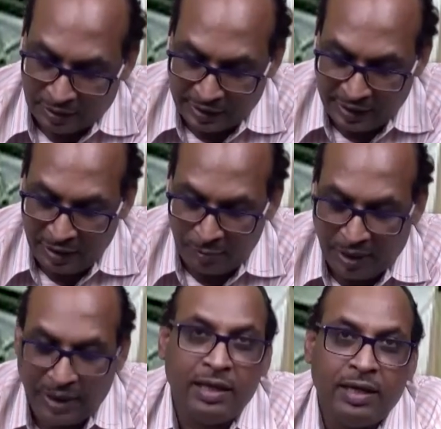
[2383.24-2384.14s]

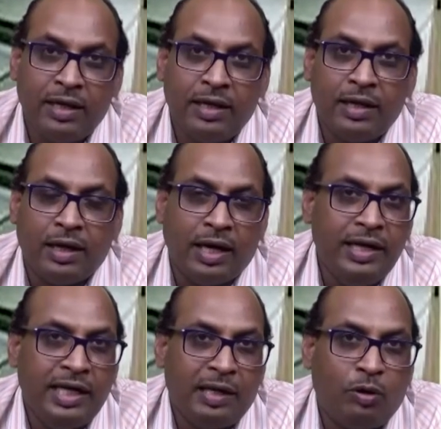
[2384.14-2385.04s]
Thereby,
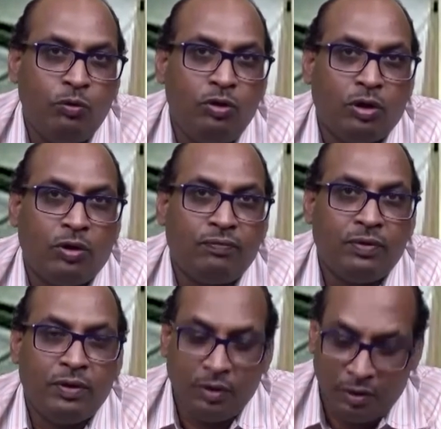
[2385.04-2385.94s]
high amount of
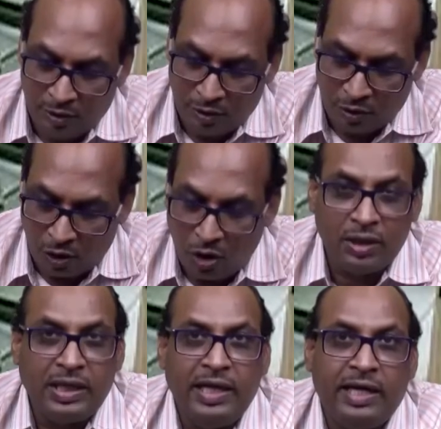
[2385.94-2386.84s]

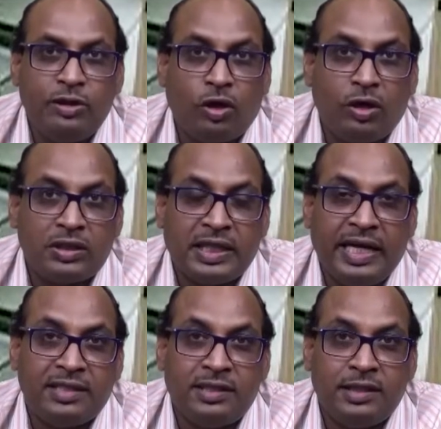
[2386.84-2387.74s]
hot exhaust
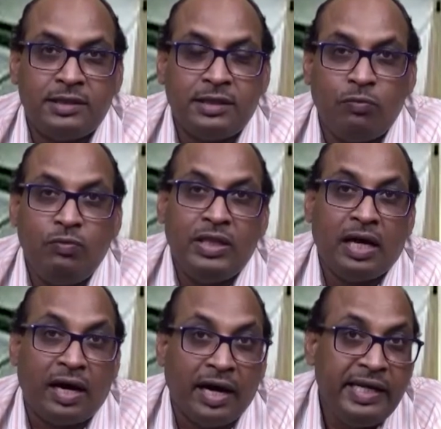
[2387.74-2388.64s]
gases with a
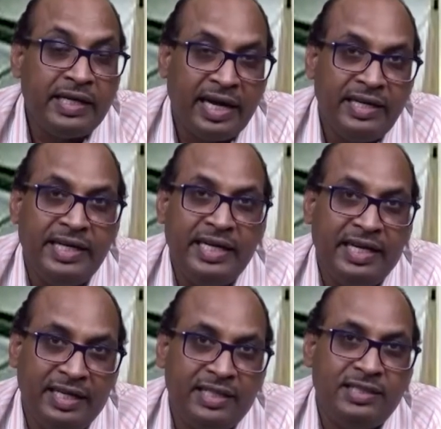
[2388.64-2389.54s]
high kinetic
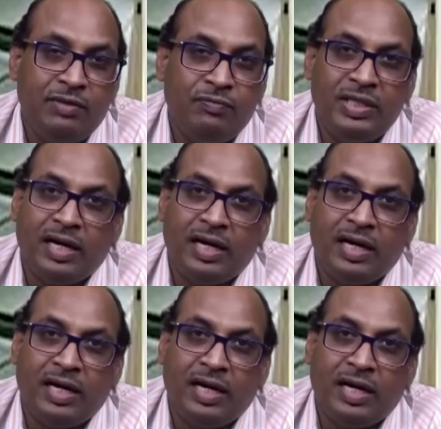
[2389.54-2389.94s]
energy,